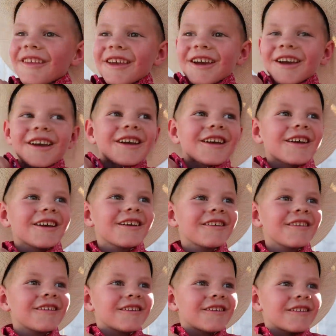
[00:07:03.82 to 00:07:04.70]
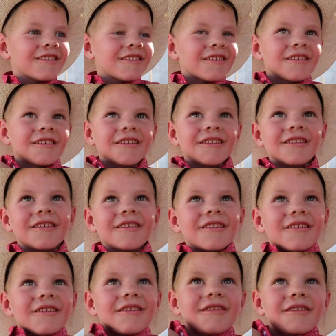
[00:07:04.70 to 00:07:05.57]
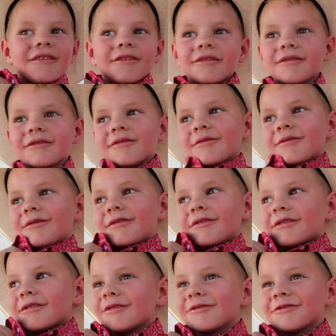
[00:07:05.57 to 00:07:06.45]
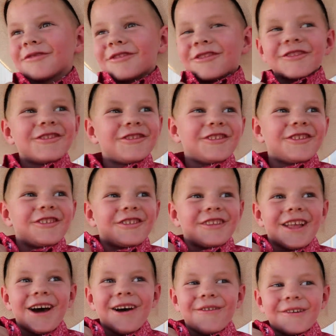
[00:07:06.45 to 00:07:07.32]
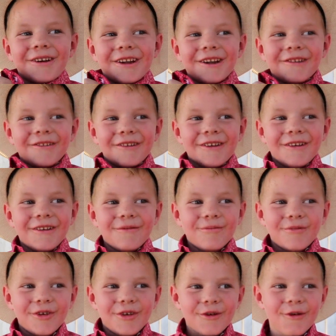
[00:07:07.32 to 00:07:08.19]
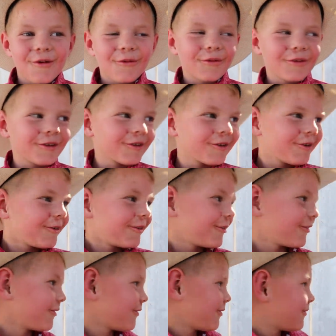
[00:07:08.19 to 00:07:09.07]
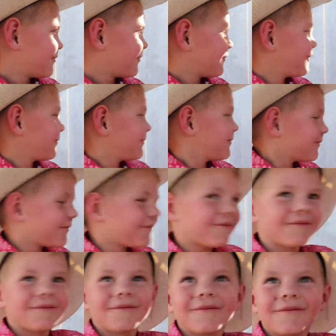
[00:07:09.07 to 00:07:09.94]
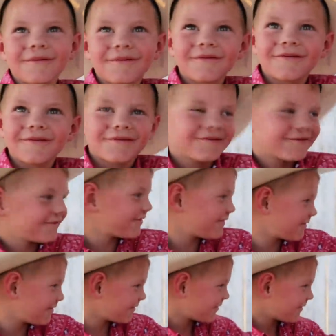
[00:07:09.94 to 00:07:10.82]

And how did, did you have fun? Not when it ran me over. Not when it ran you over.